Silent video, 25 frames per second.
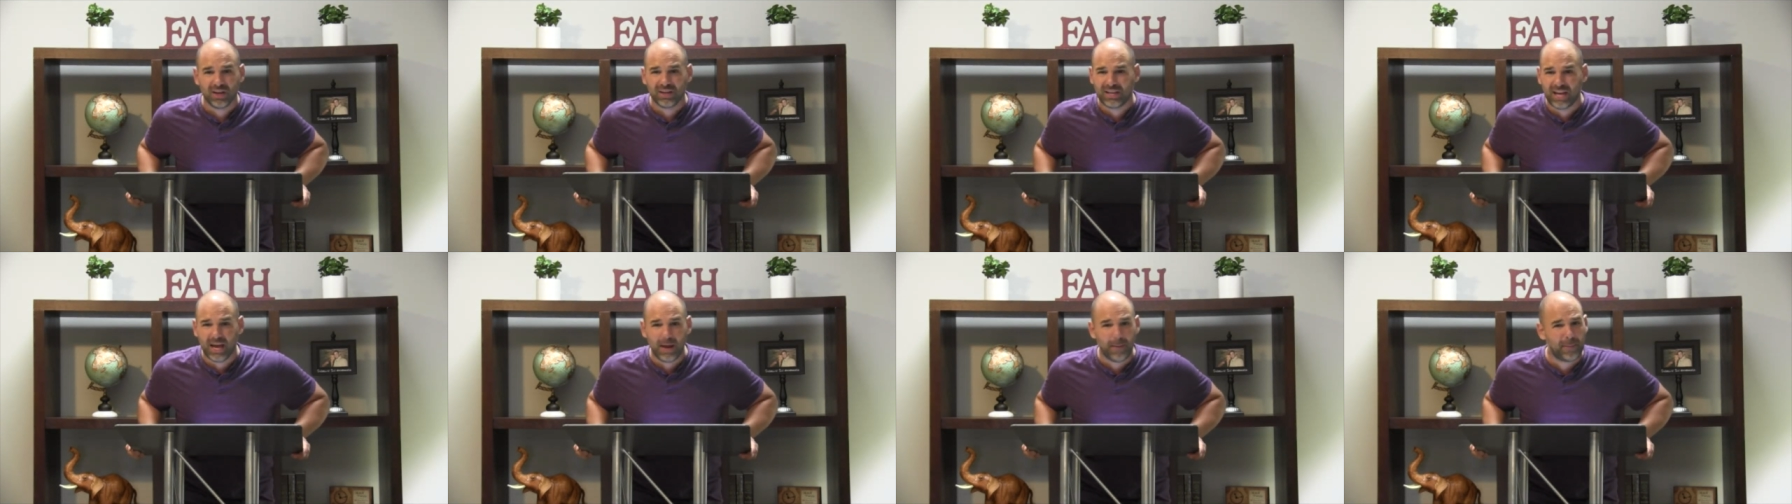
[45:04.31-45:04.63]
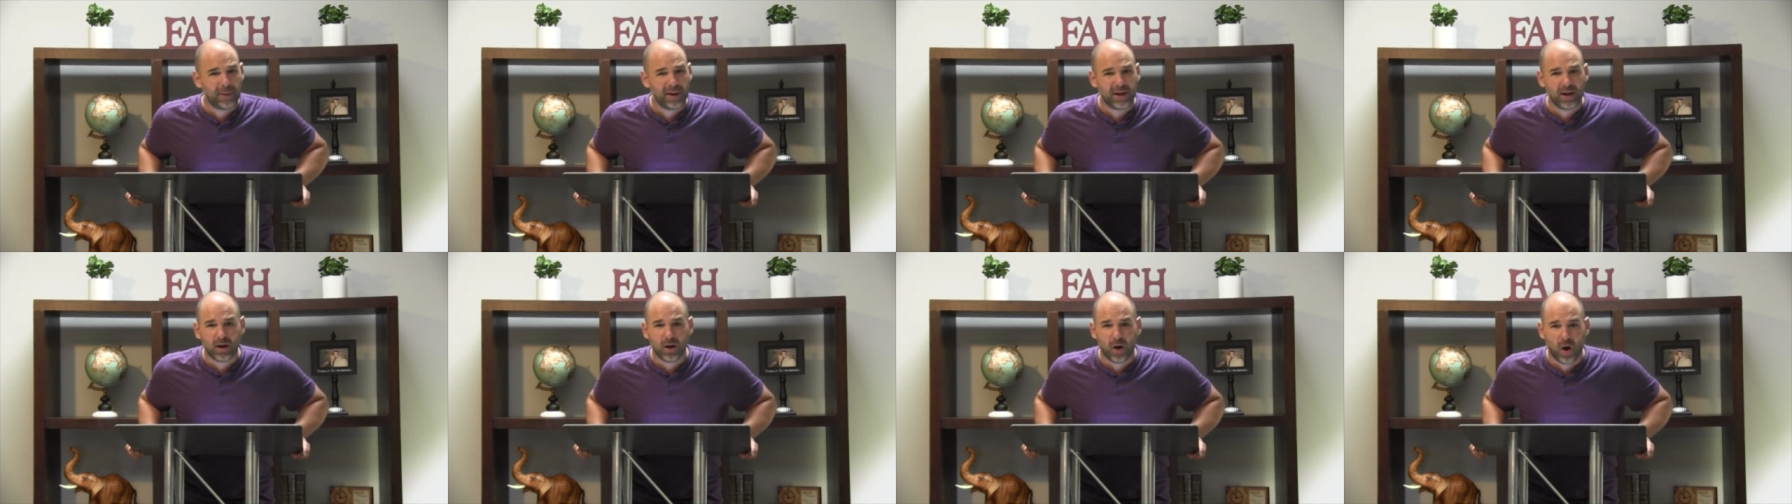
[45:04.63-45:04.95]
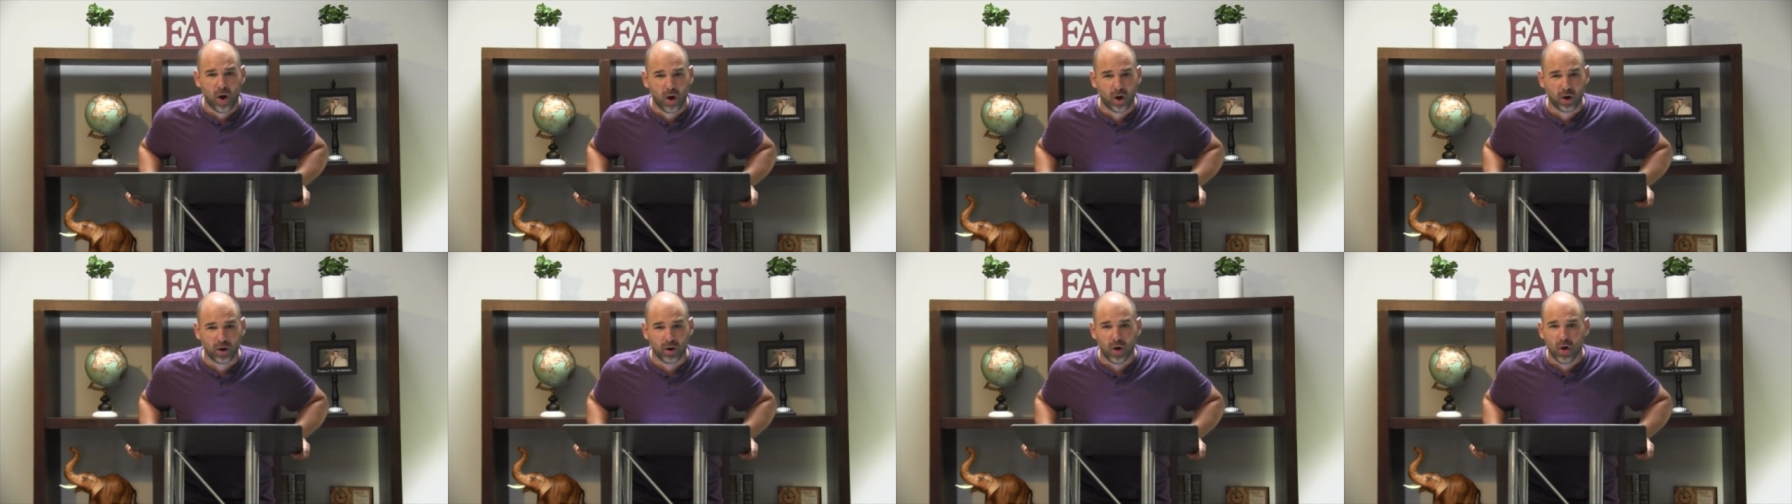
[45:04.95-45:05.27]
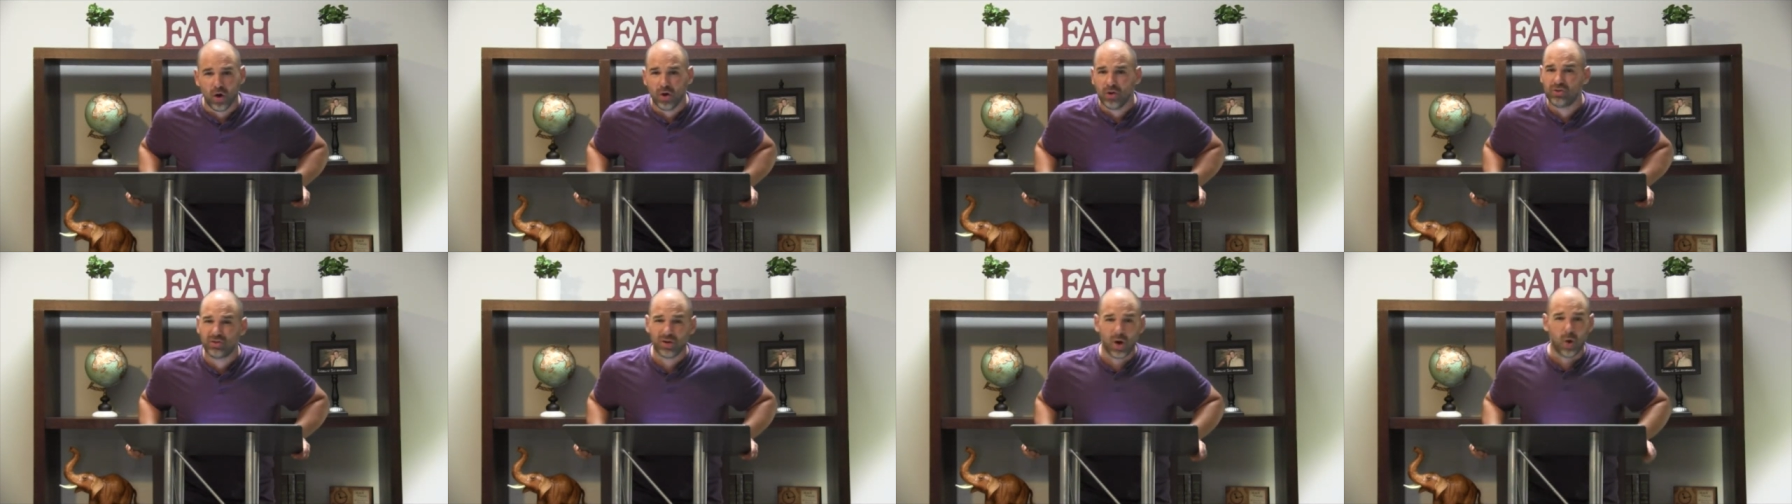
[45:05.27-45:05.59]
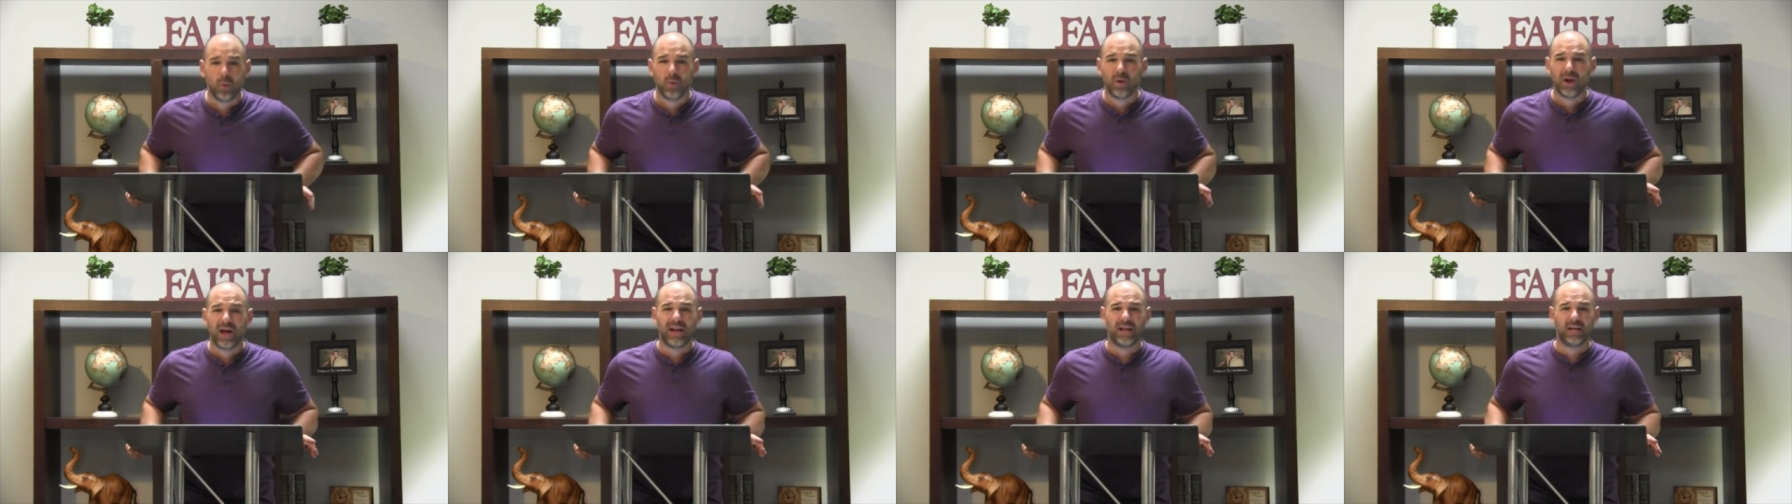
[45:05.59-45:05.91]
Keep it at heart.
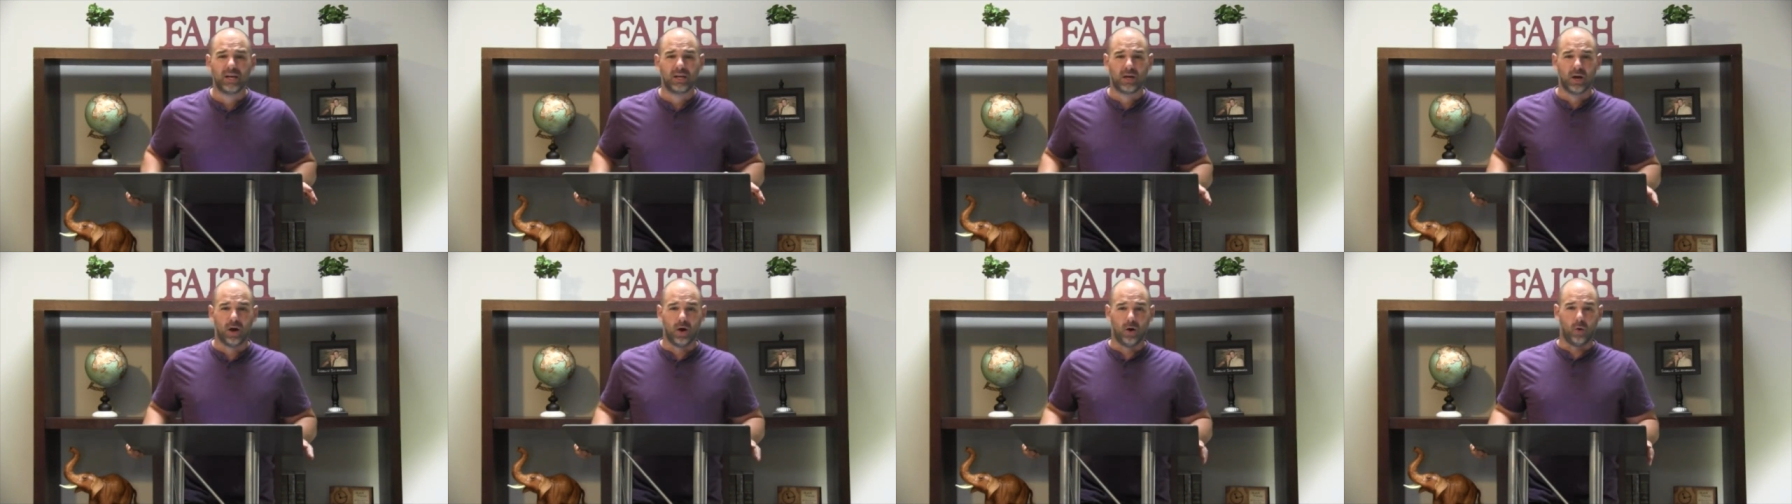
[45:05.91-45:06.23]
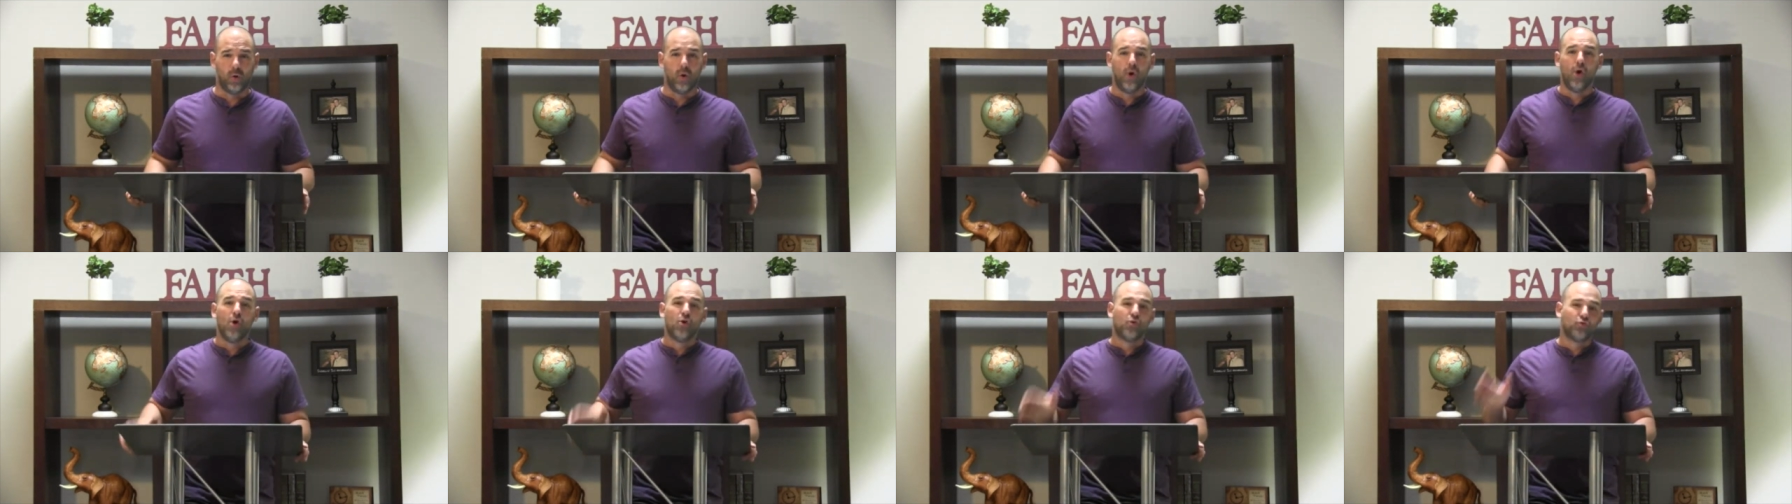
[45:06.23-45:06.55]
Don't let it go.